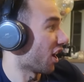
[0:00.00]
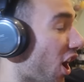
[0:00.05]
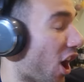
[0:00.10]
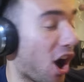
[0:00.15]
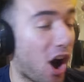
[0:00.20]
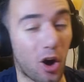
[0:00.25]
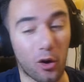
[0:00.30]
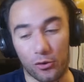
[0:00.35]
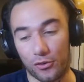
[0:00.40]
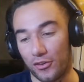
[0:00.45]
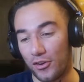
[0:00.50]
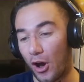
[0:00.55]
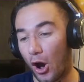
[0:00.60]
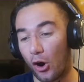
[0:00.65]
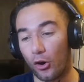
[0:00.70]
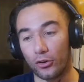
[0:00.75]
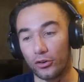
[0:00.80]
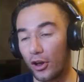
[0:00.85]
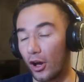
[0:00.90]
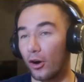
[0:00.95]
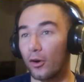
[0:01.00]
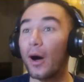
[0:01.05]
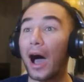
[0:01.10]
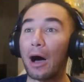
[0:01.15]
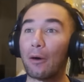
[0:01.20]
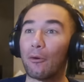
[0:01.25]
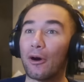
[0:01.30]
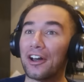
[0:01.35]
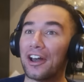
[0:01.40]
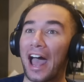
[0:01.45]
Oh no, yo,
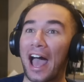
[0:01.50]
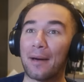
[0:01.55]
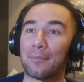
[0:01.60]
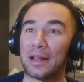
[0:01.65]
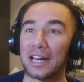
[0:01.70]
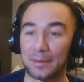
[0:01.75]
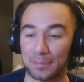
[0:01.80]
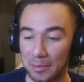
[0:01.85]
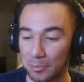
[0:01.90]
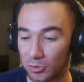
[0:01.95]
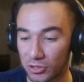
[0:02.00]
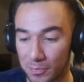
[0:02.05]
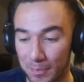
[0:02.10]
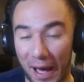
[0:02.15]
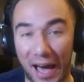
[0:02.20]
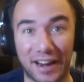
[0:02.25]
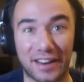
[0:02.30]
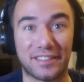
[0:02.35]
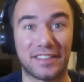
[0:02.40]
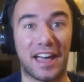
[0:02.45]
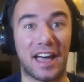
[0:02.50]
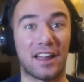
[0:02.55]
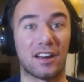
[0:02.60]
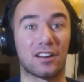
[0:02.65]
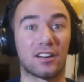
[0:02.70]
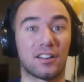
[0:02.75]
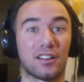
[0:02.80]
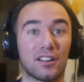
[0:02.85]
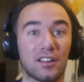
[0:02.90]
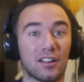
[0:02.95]
I wonder how many people spotted
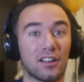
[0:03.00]
that.